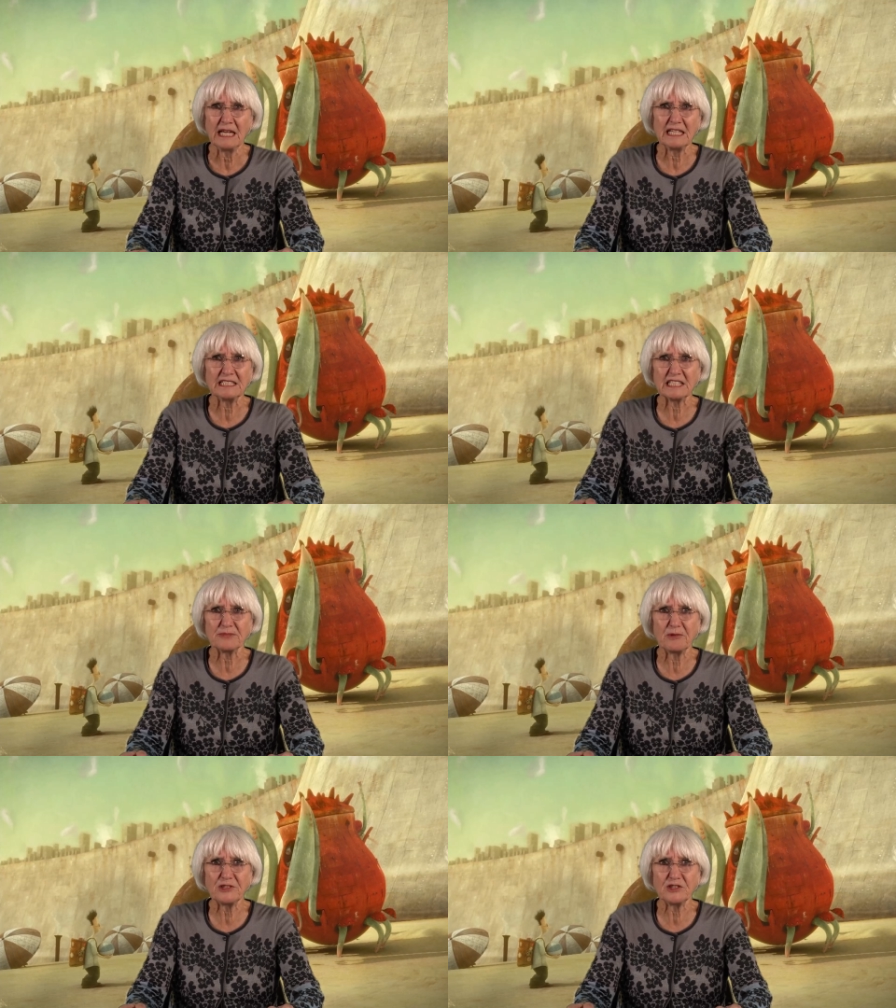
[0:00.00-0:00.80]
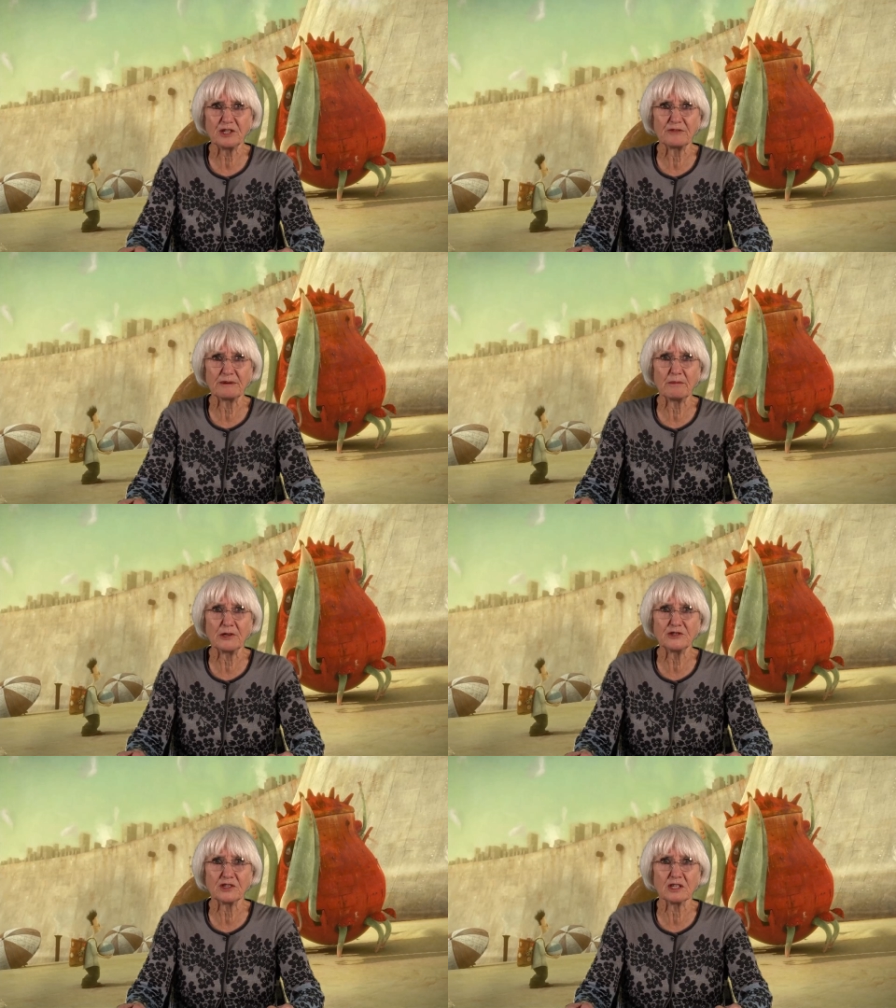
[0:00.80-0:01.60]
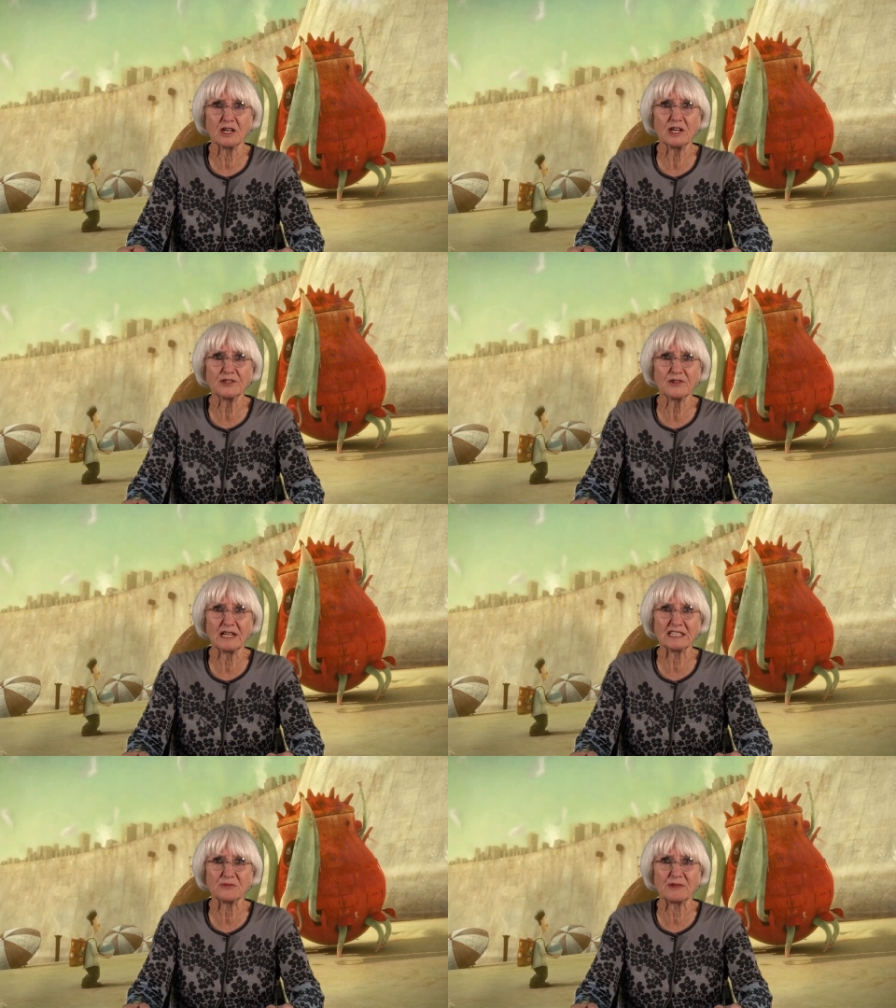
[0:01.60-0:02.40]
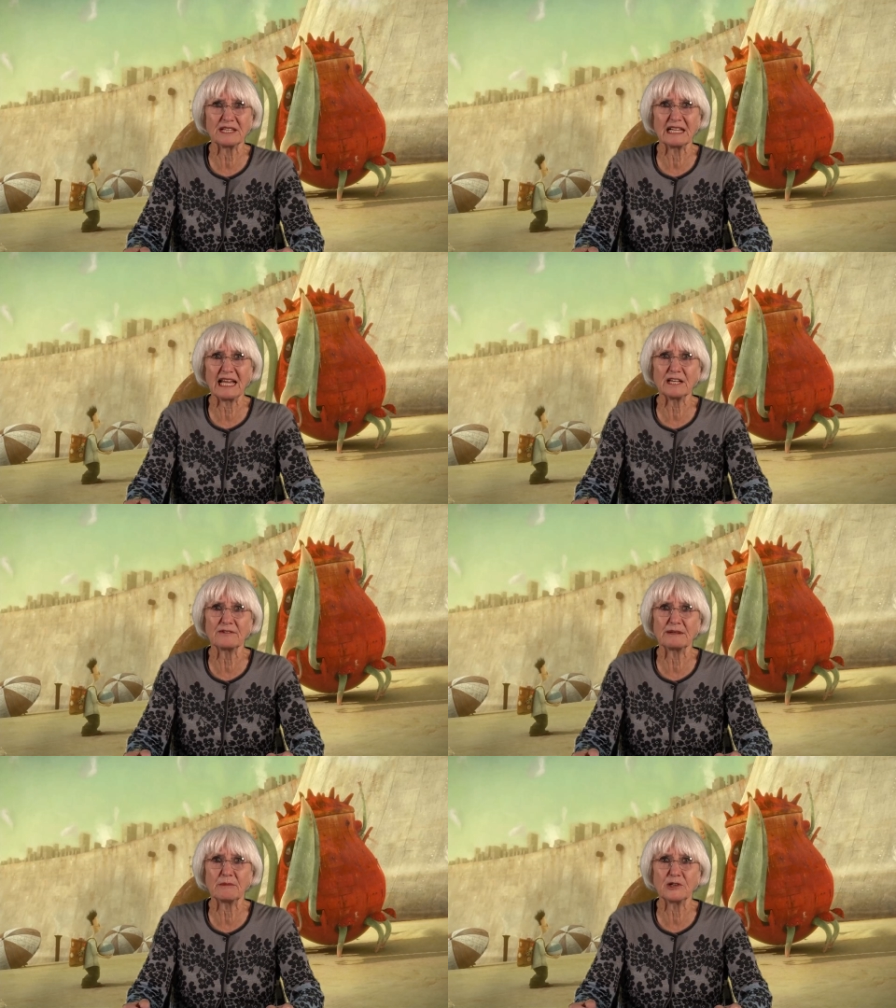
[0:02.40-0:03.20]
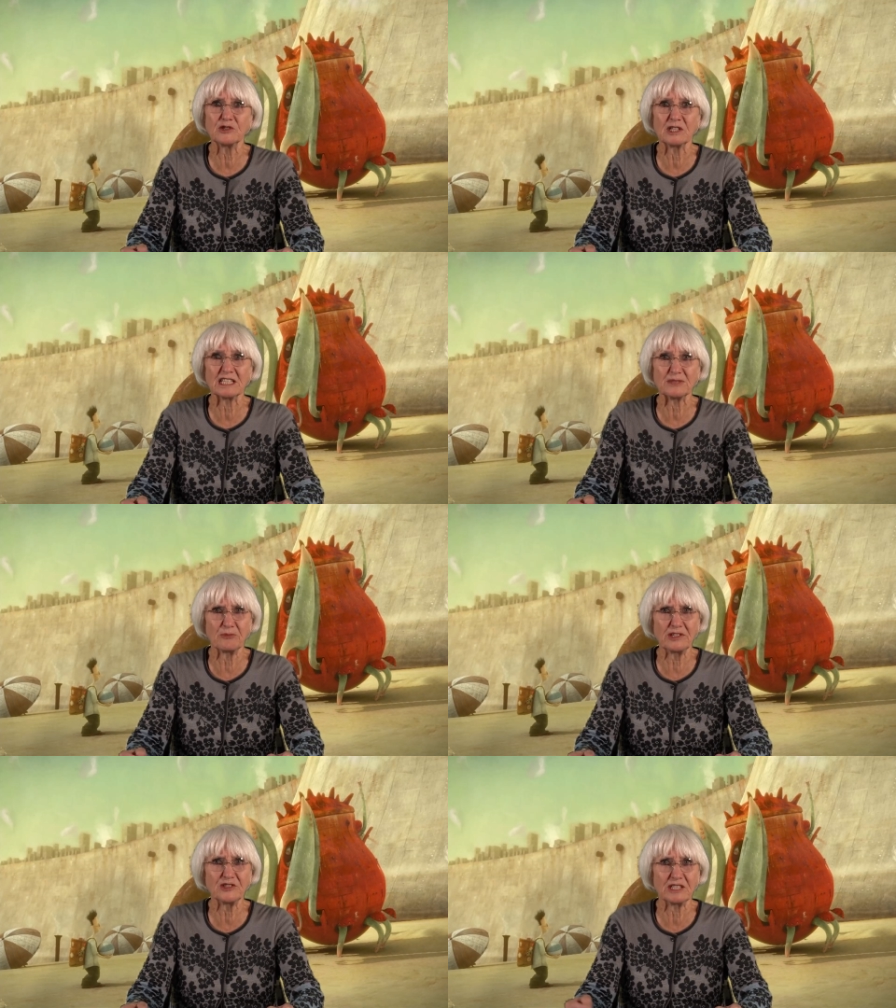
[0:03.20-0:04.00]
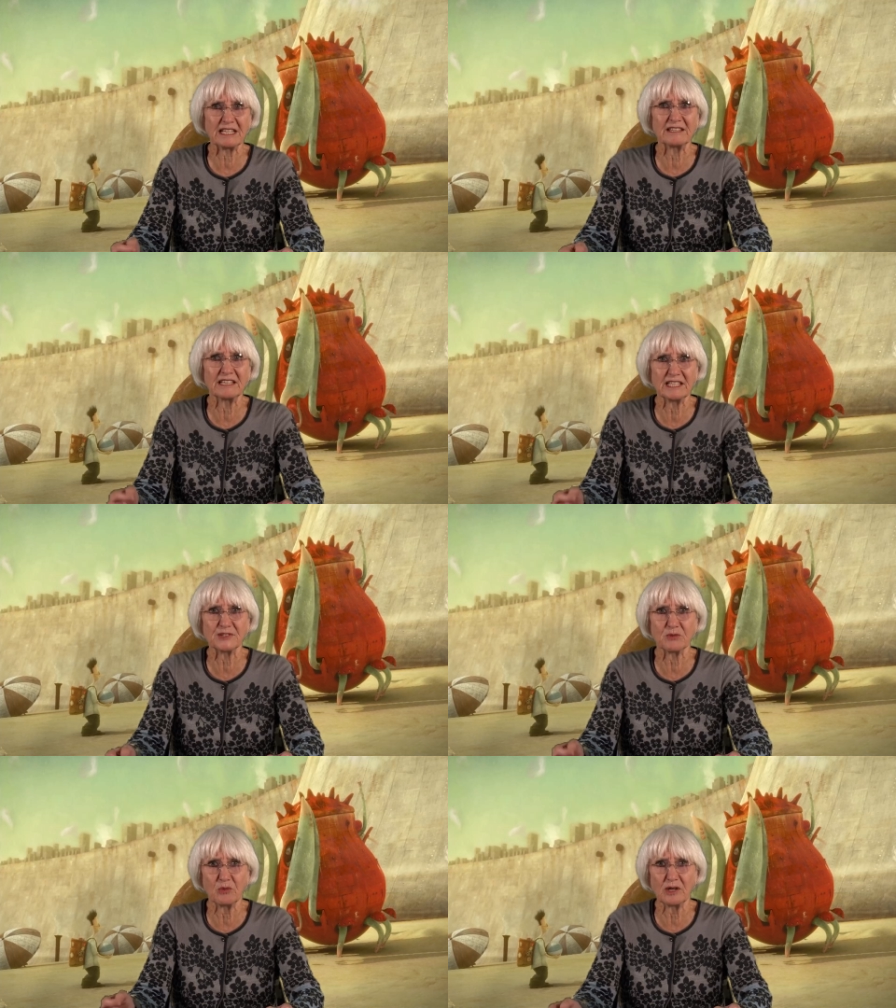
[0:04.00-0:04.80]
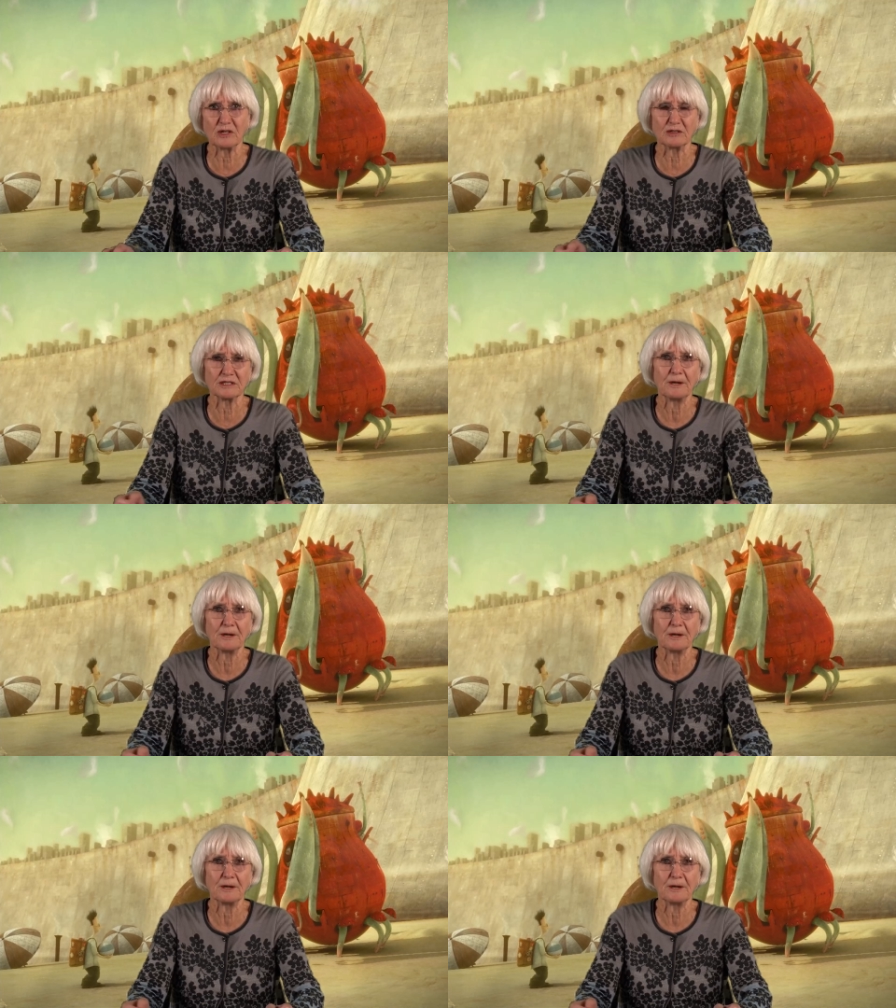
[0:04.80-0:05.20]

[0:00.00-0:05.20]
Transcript: His expression of emotion contrasts with the lack of emotional expression in this world,